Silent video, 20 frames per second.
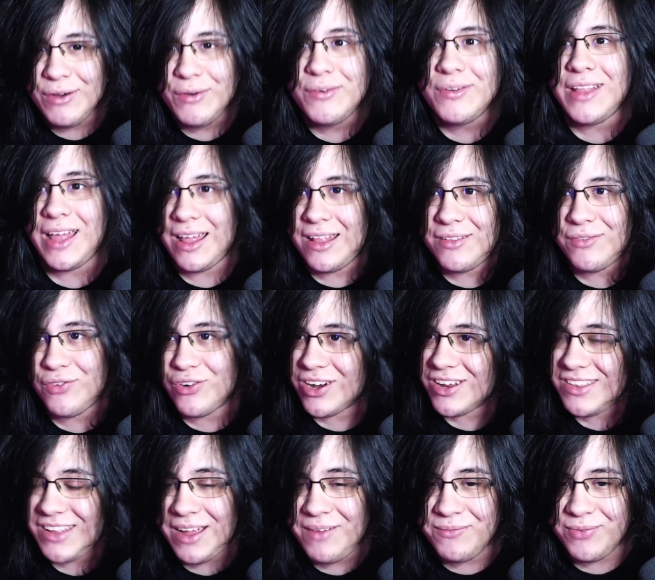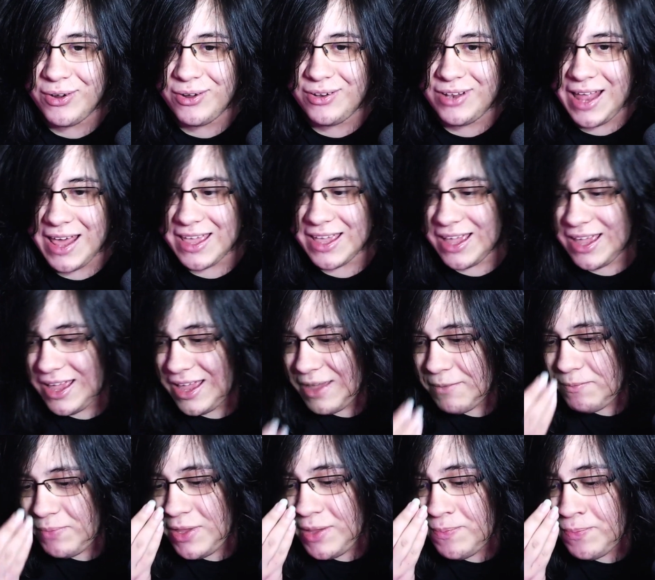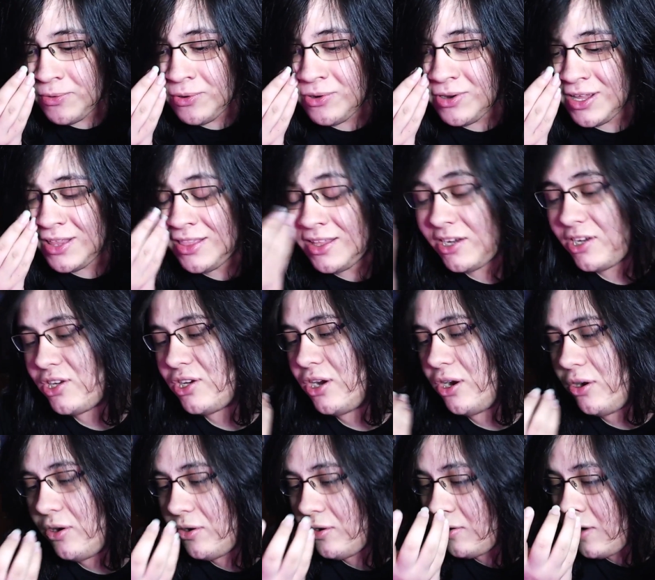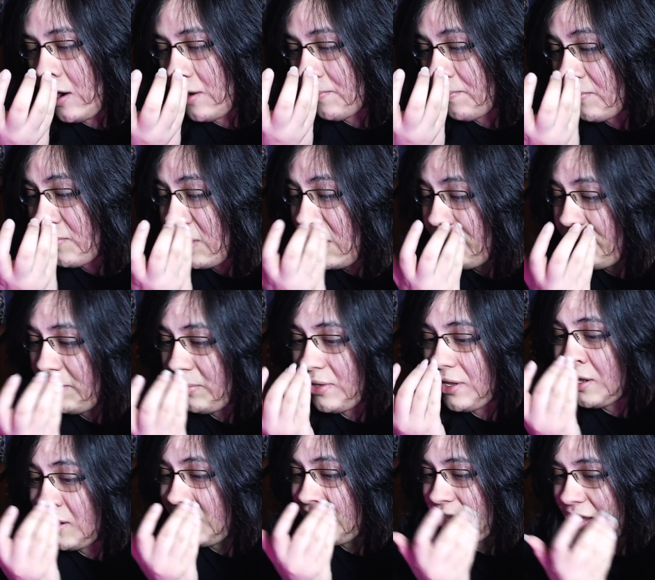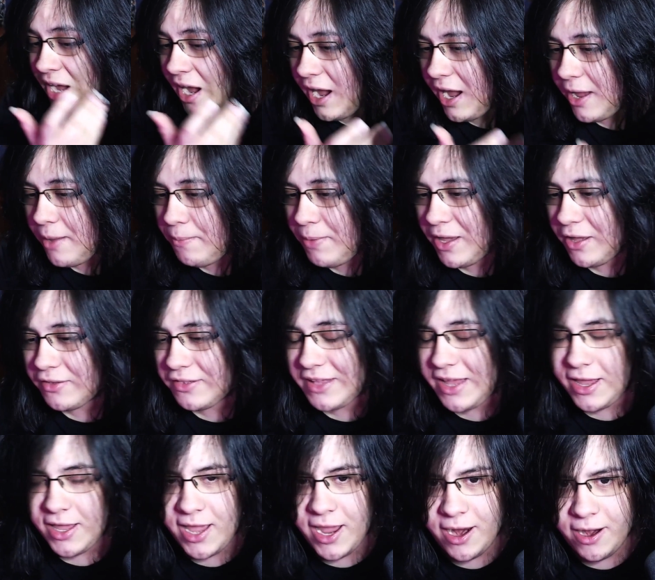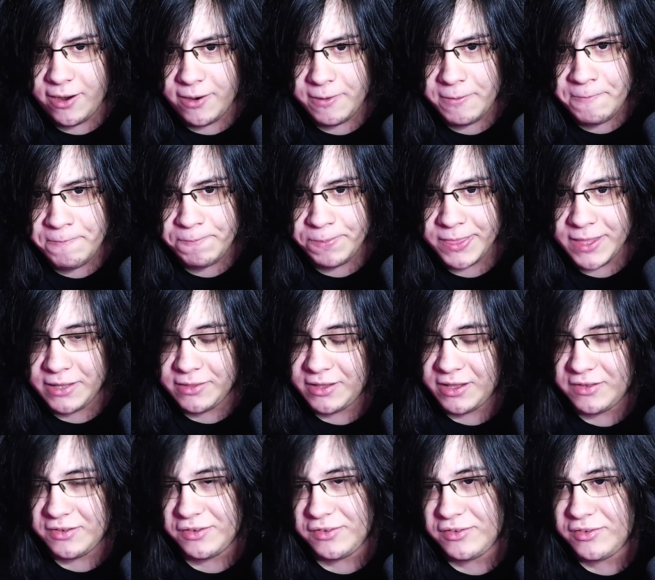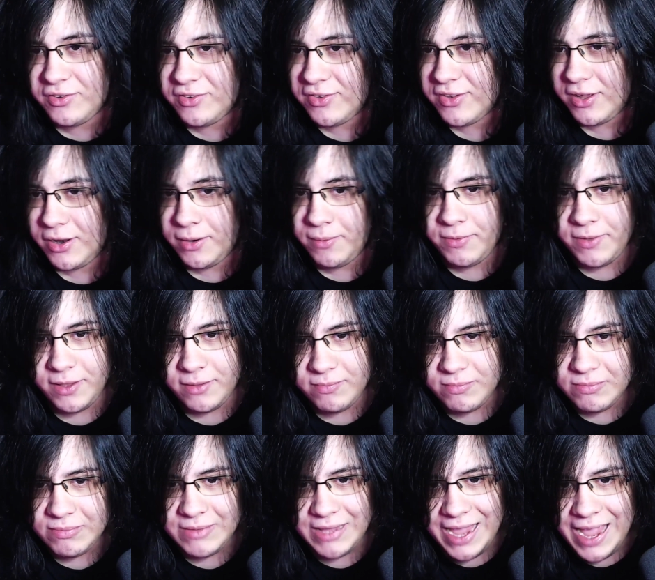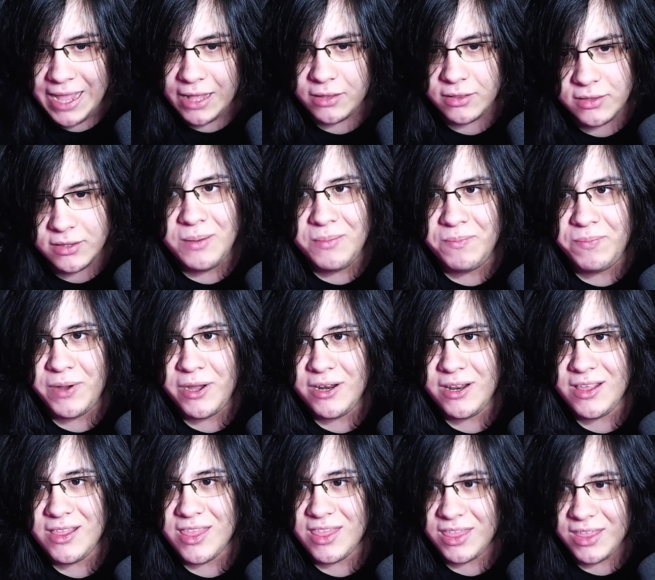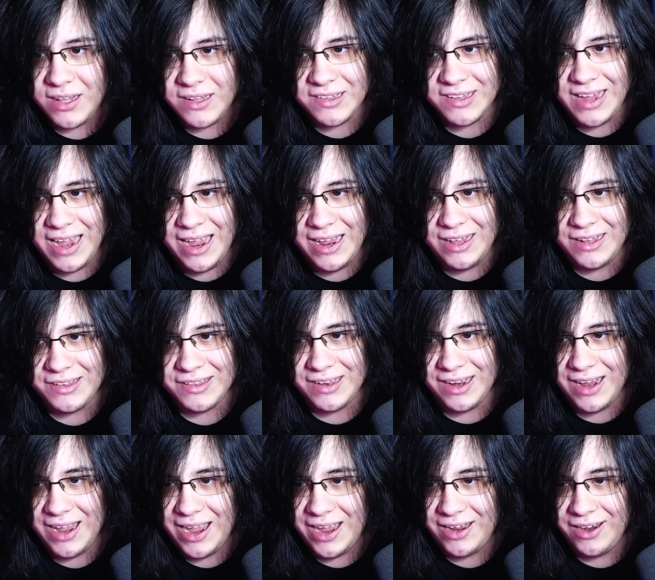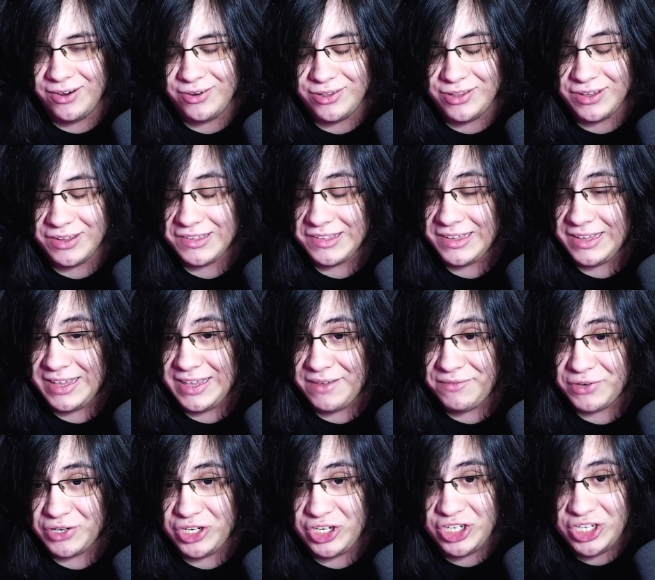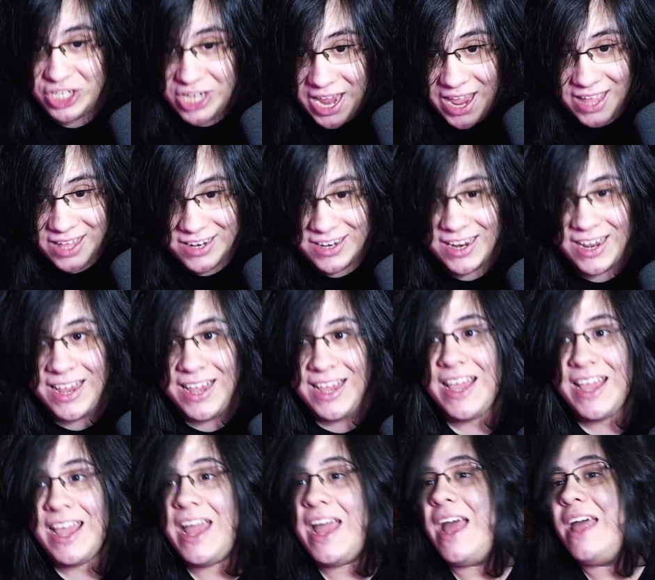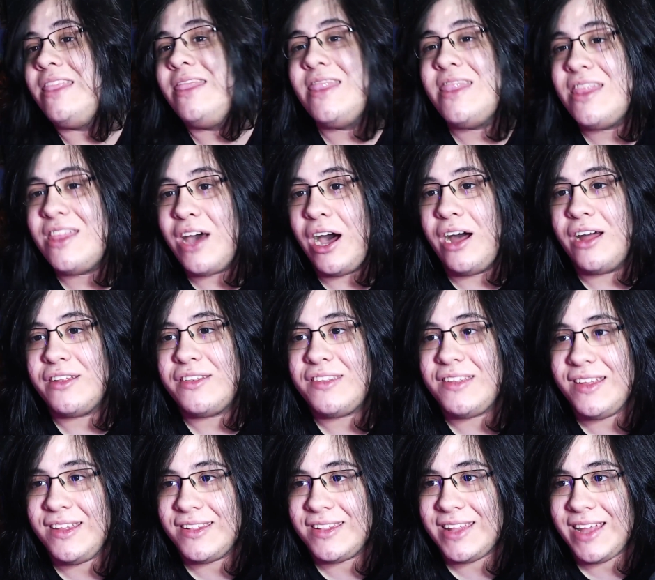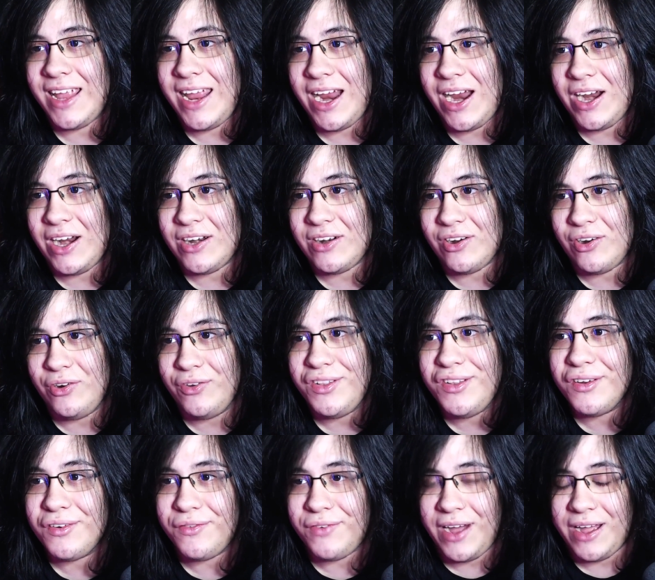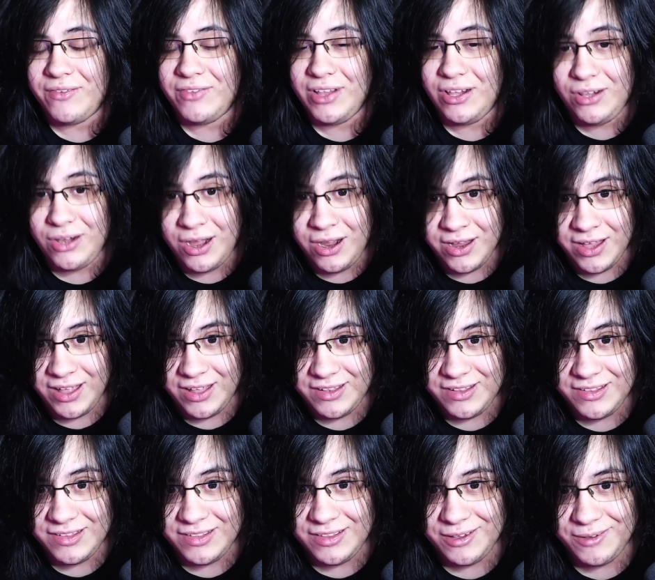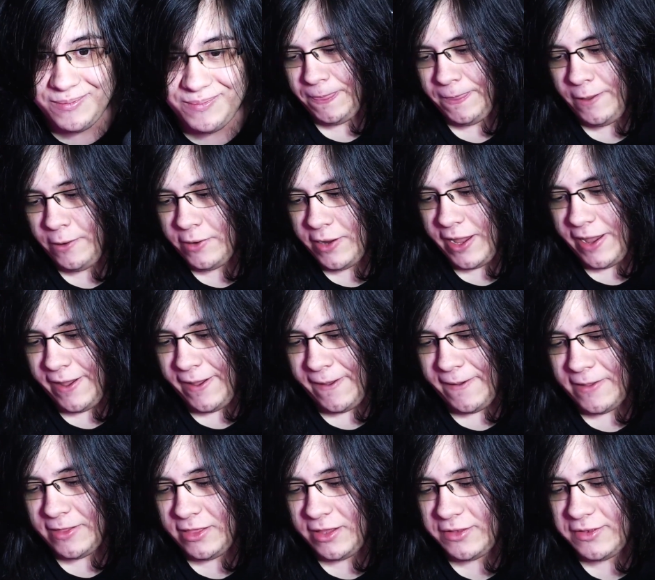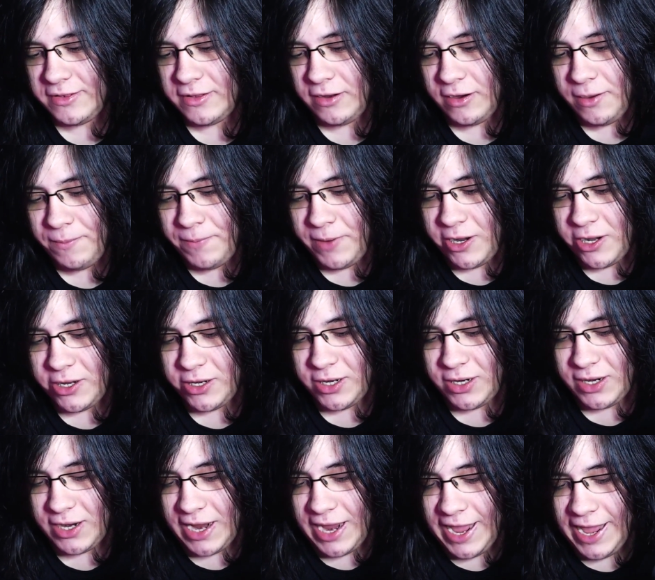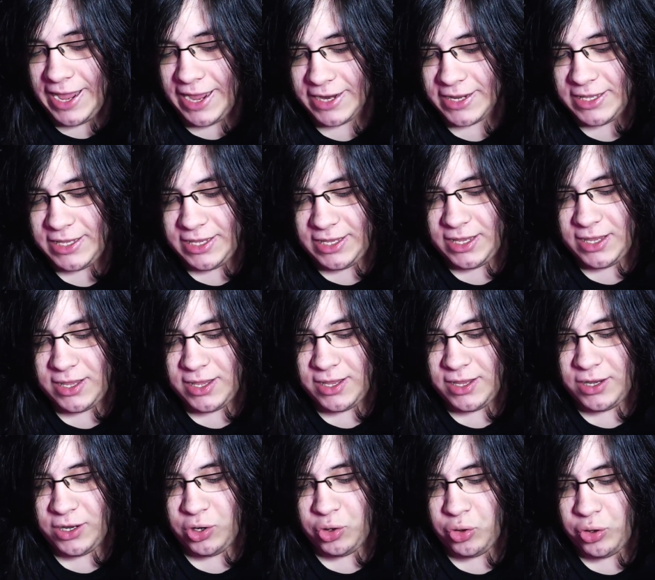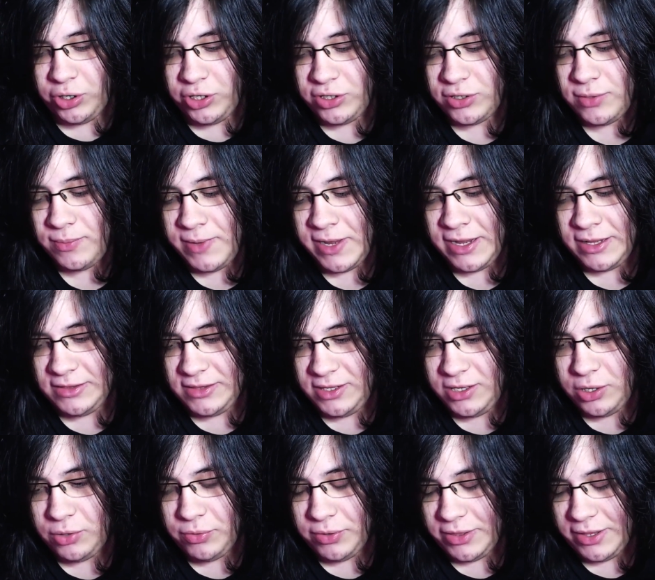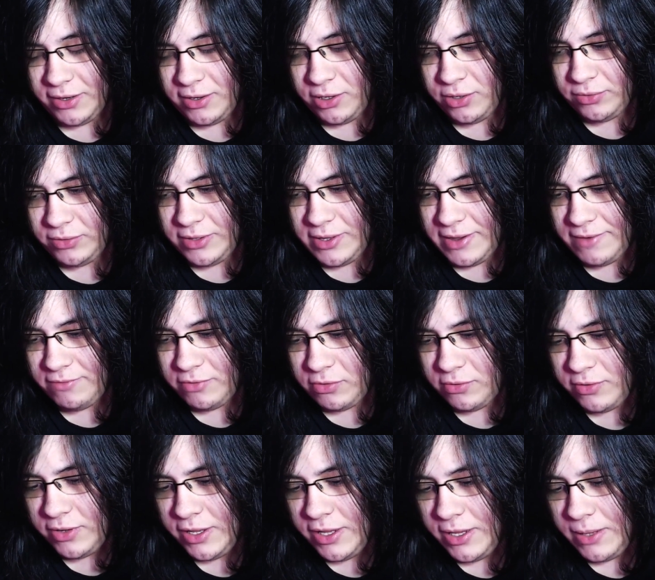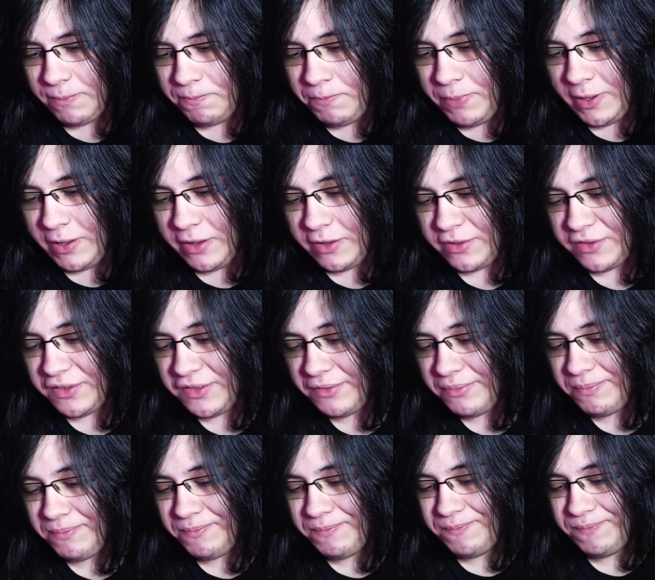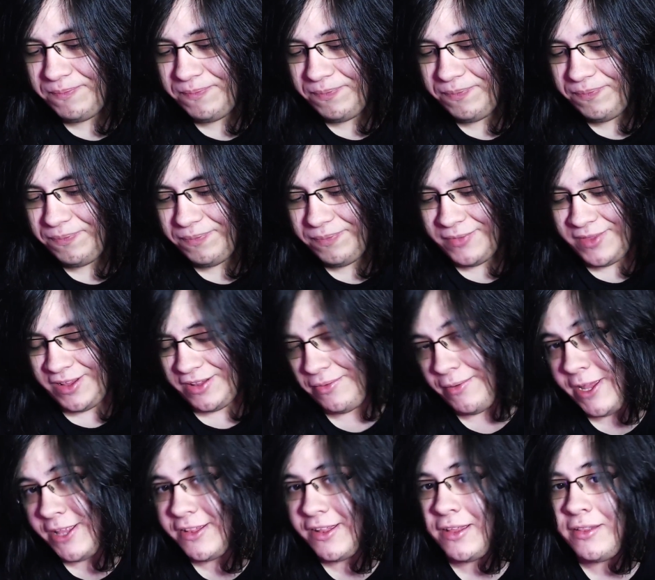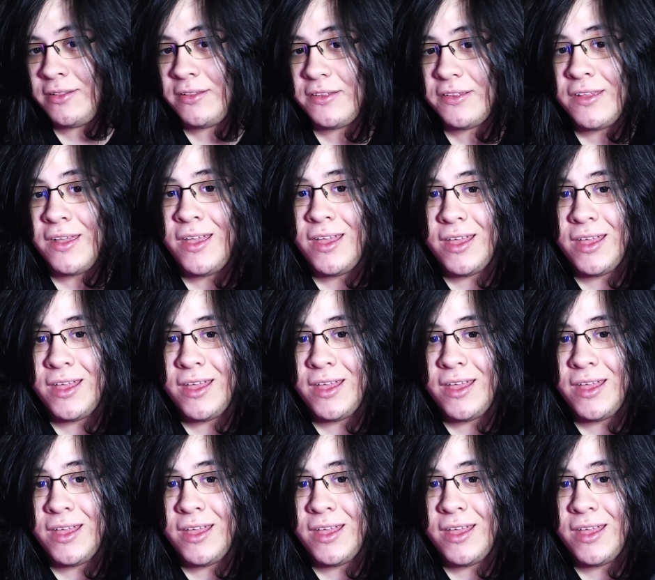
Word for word: That for example, like people in this show are probably gonna die because they care. And that's just gonna be it. But this guy is a guy who doesn't give a shit, and thus he's the character who survived the longest. Okay, let's talk about Aki going to make a deal with a new devil, because this makes sense.